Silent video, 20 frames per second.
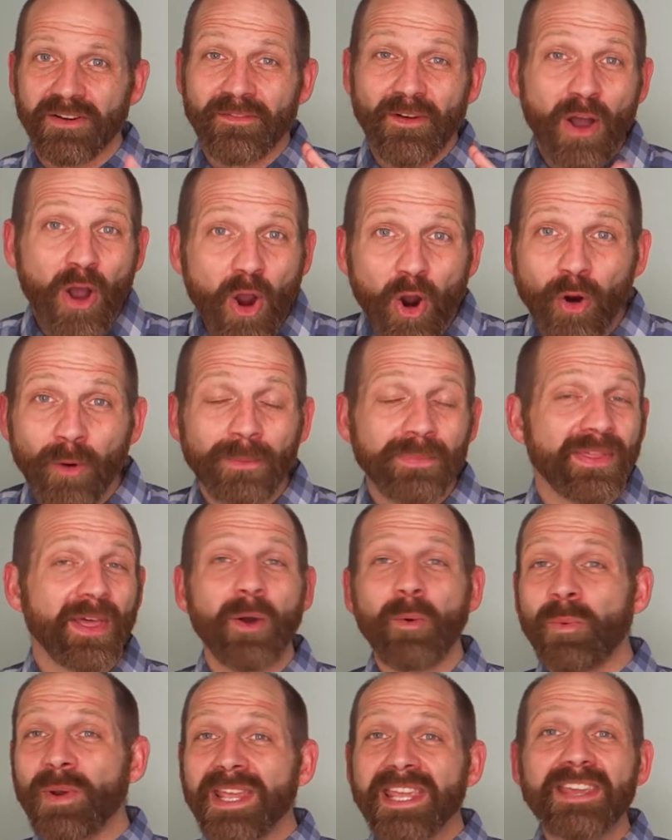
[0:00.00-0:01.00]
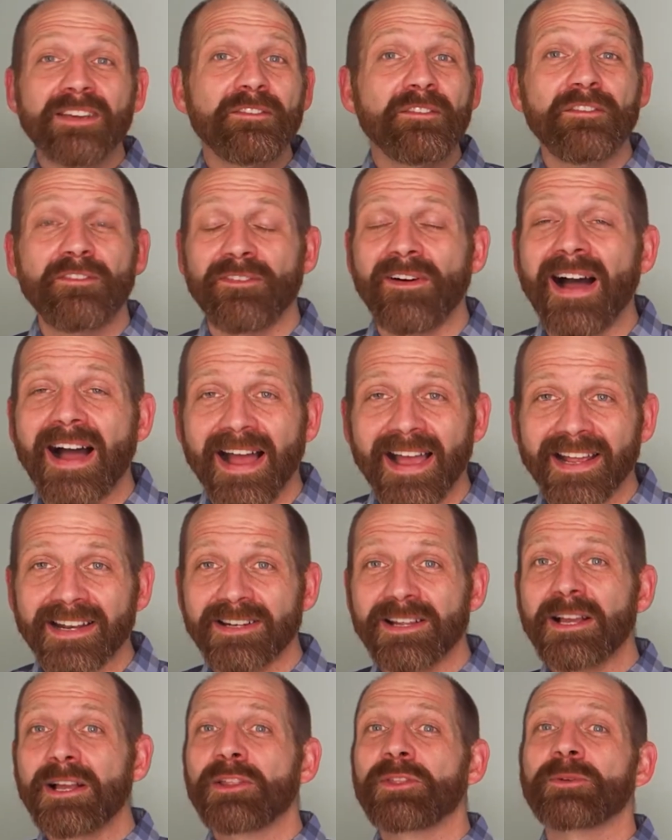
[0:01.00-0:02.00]
hope that we can find
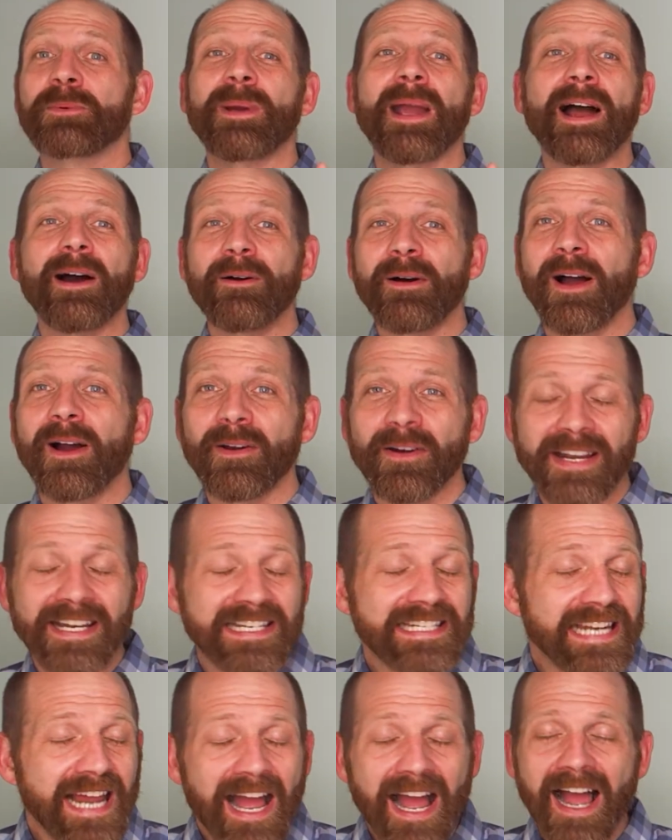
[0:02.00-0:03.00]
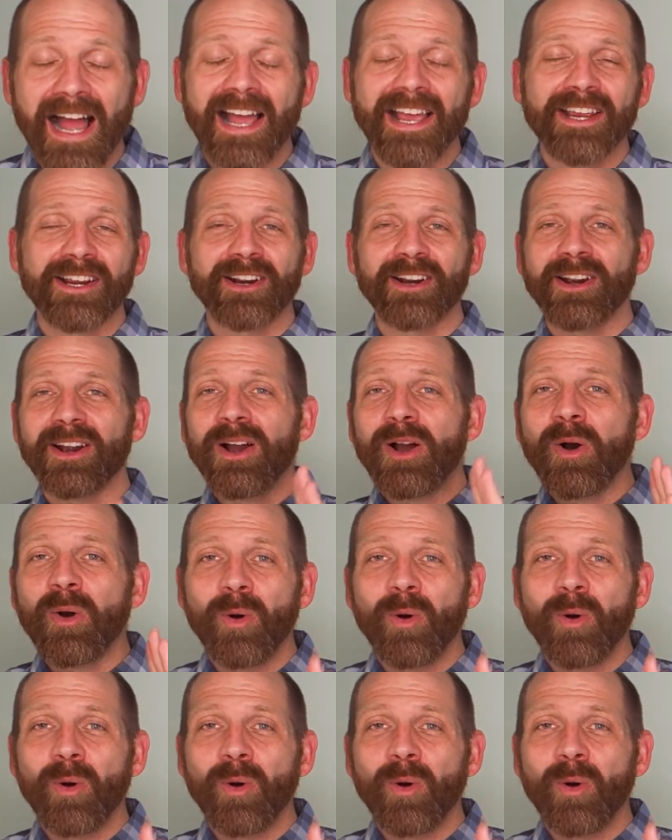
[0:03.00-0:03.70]
throughout our entire